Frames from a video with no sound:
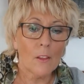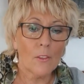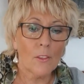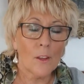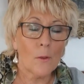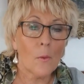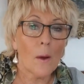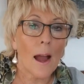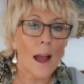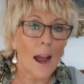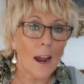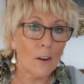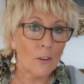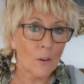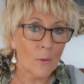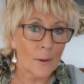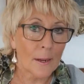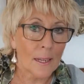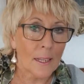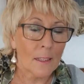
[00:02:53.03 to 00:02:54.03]
They were
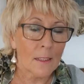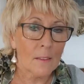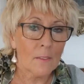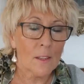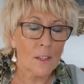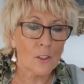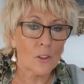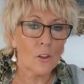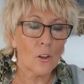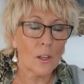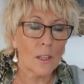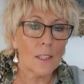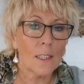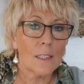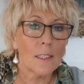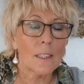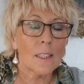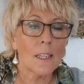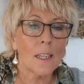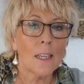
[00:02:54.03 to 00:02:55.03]
harrowing, that's all I
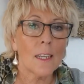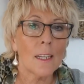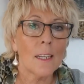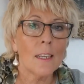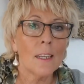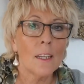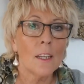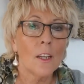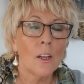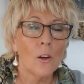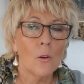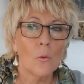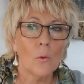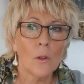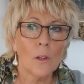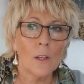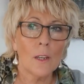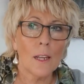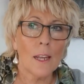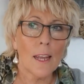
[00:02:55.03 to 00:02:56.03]
can say,
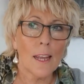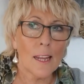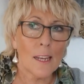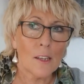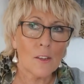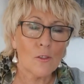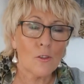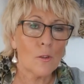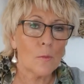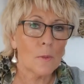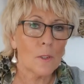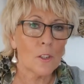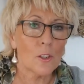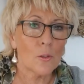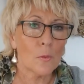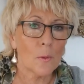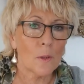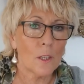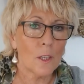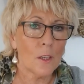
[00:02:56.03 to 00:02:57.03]
where
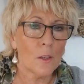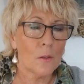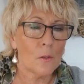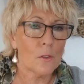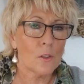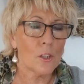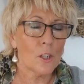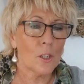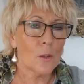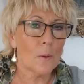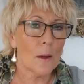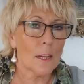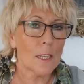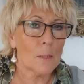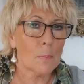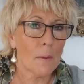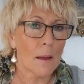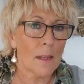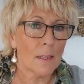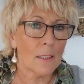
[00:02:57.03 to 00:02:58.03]
instruments were used to
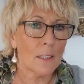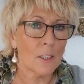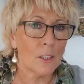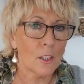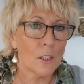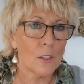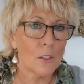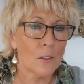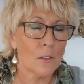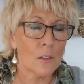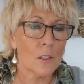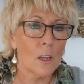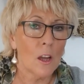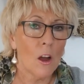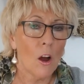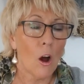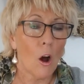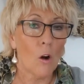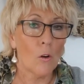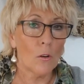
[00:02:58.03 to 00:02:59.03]
expand a girl's
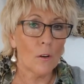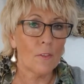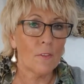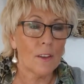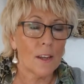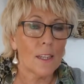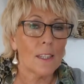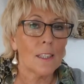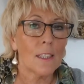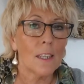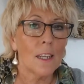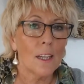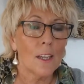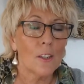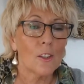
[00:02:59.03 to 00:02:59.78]
orifice